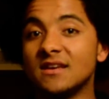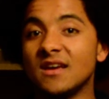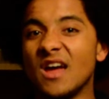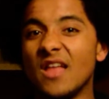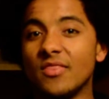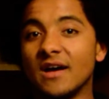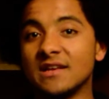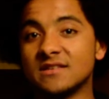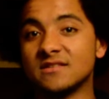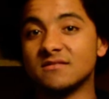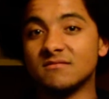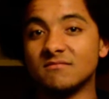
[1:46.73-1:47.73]
and
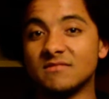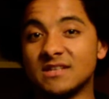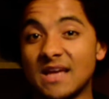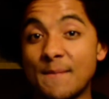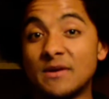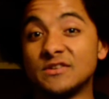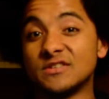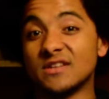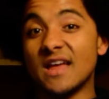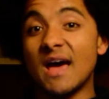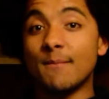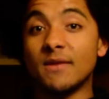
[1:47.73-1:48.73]
thus the damage isn't
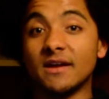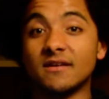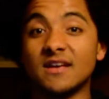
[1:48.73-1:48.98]
happening